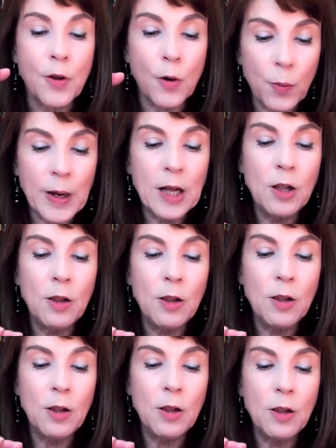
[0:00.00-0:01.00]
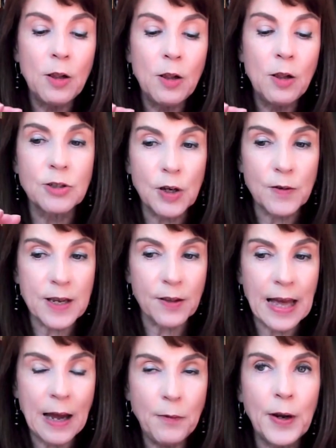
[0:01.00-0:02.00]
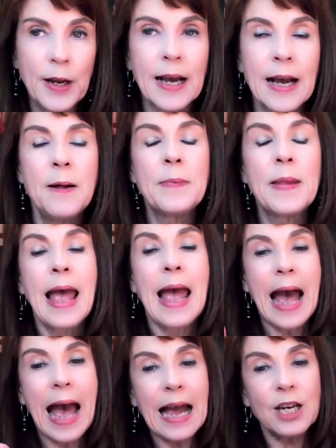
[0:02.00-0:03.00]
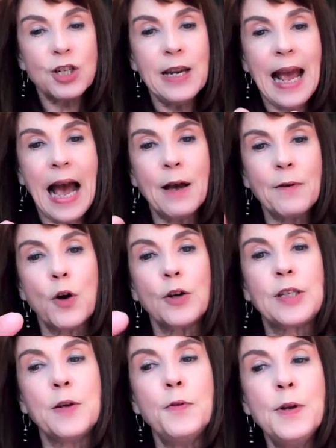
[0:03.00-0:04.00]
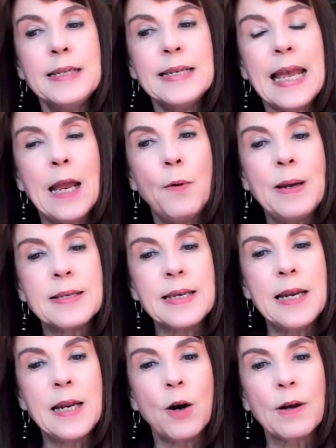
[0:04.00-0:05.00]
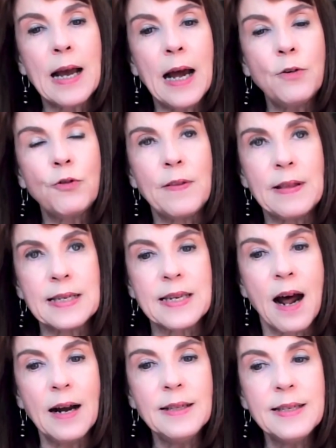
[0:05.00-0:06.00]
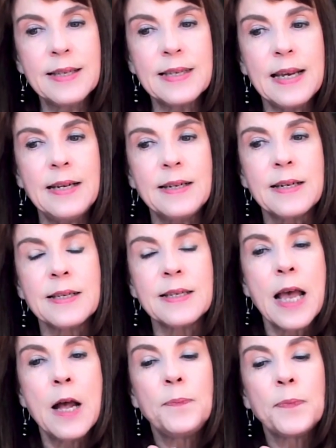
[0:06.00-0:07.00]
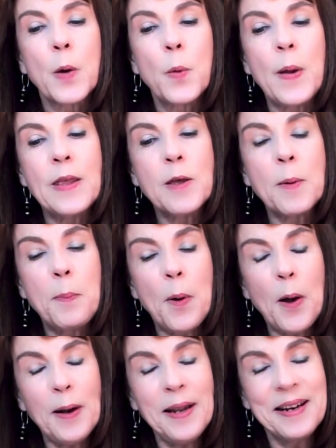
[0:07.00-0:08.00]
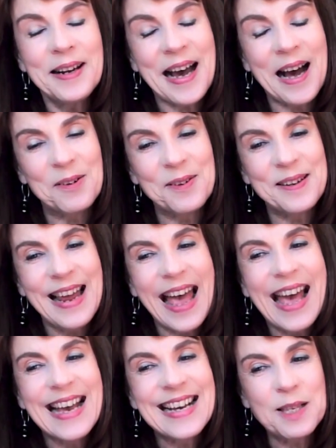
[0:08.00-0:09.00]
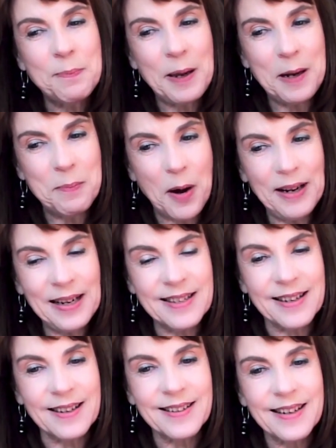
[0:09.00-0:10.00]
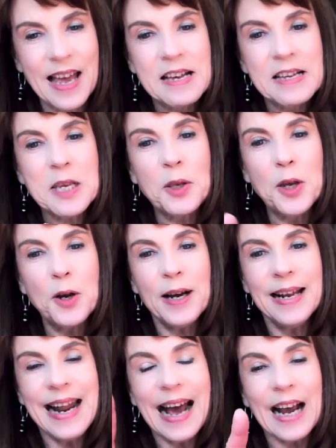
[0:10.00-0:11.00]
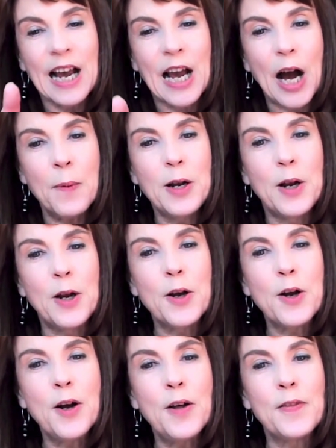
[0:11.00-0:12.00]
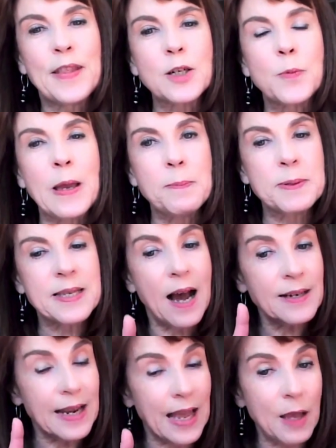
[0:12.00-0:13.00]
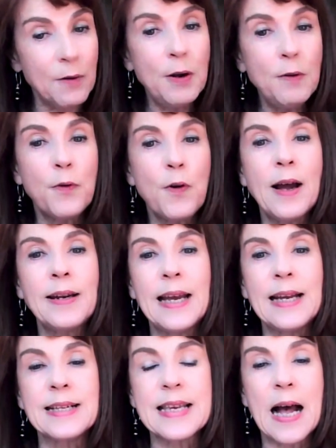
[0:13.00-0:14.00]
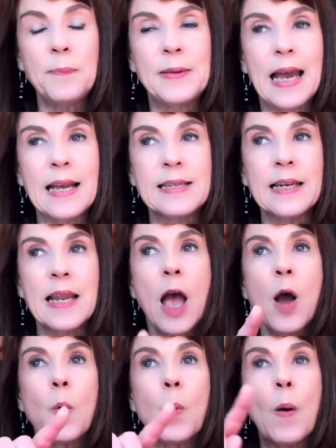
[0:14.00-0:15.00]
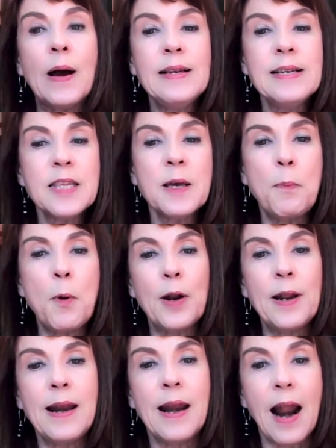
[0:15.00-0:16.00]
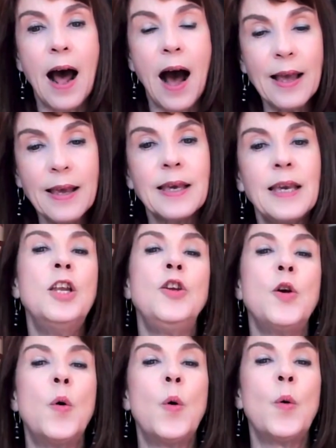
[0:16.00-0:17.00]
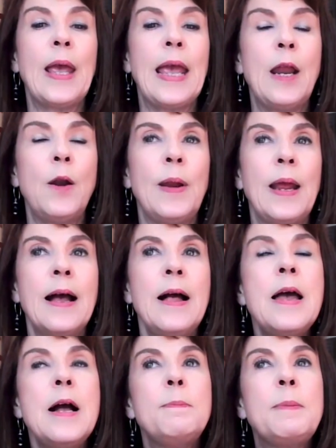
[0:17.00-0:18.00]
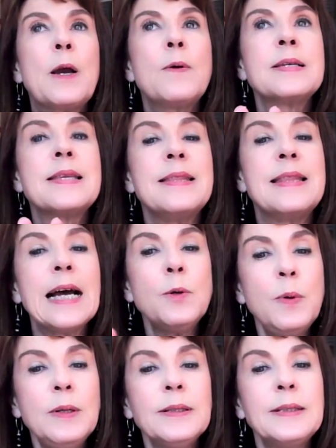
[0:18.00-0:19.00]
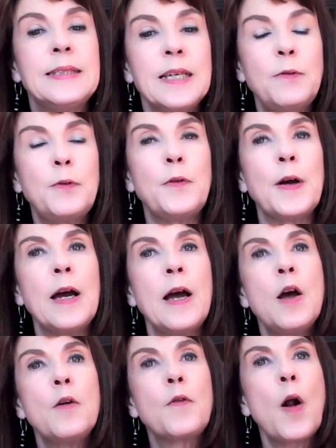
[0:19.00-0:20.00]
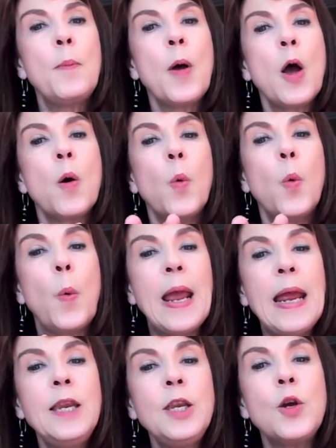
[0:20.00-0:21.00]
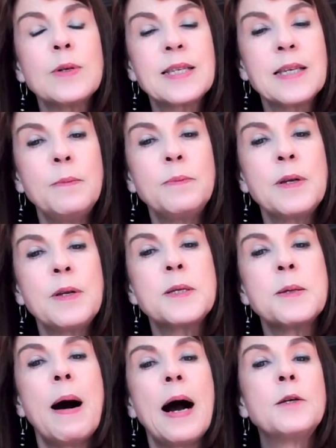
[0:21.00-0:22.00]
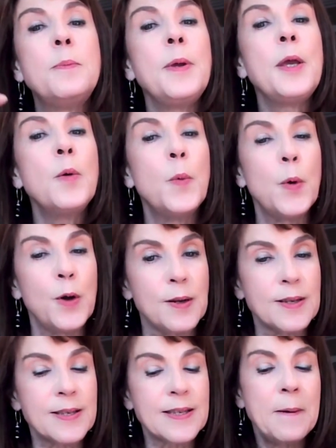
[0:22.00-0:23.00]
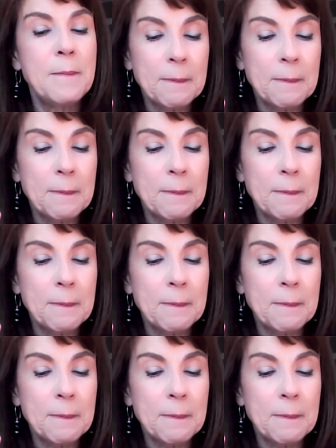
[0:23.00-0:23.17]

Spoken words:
the Real Pollen Count of South Africa, actually have got different areas in our country. There's 9 centers where the pollen count is being monitored. So you can go and look on that website. Every Friday it's updated. What is the pollen like in your area? Because that will differ from when your symptoms might be worse.